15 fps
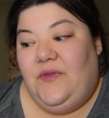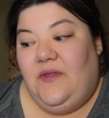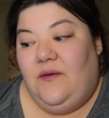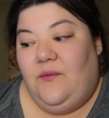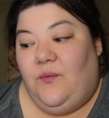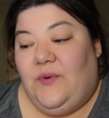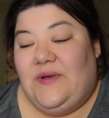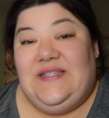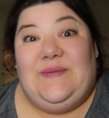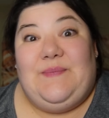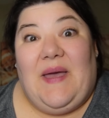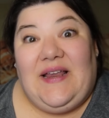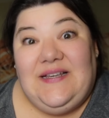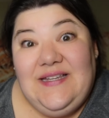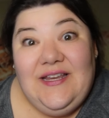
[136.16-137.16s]

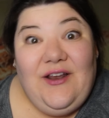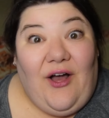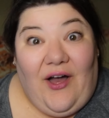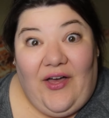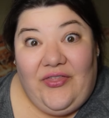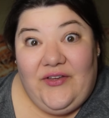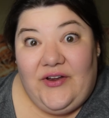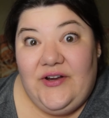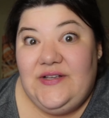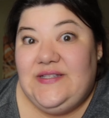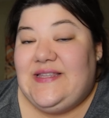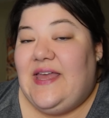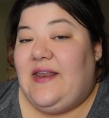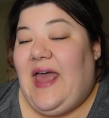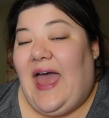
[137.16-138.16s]
respected authors
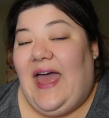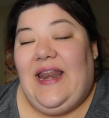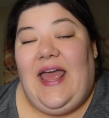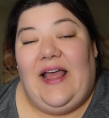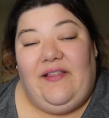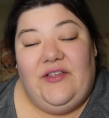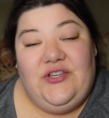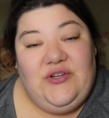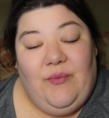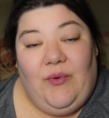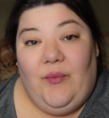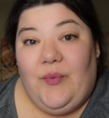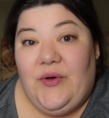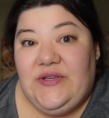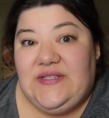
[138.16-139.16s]
that had
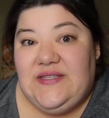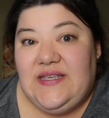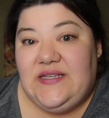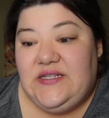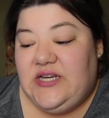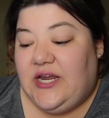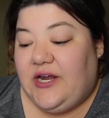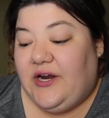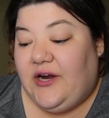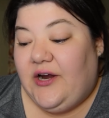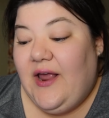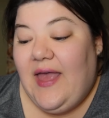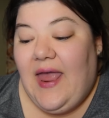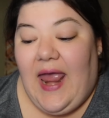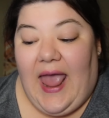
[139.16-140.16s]
eligible books this year,
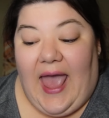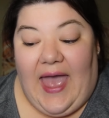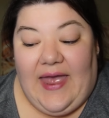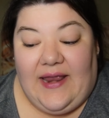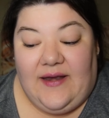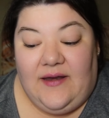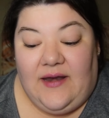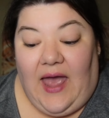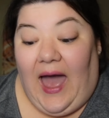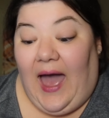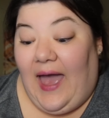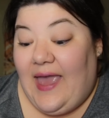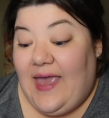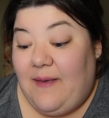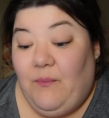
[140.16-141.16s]
and
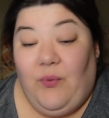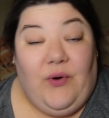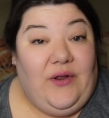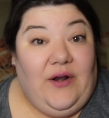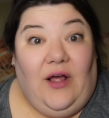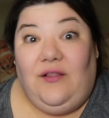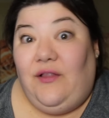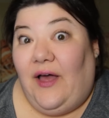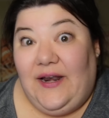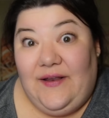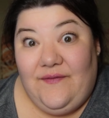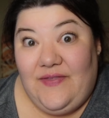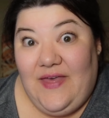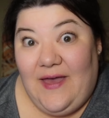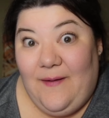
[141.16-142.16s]
I put a lot
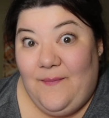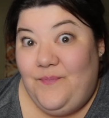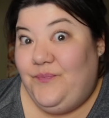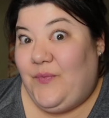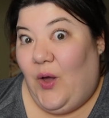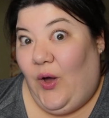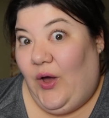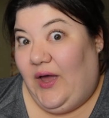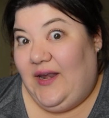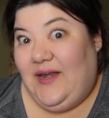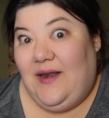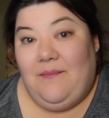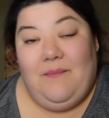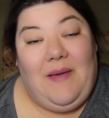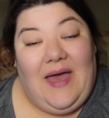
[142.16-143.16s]
of them
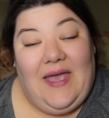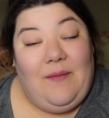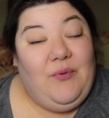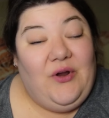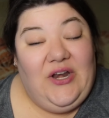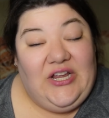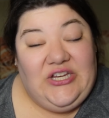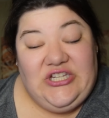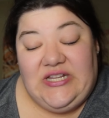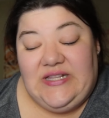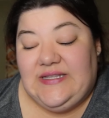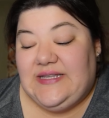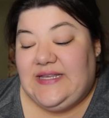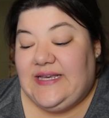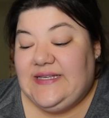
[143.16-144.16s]
on my
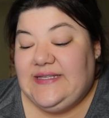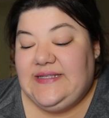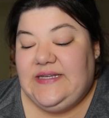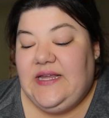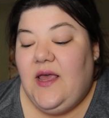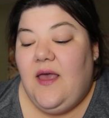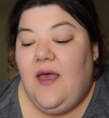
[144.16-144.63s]
predictions list,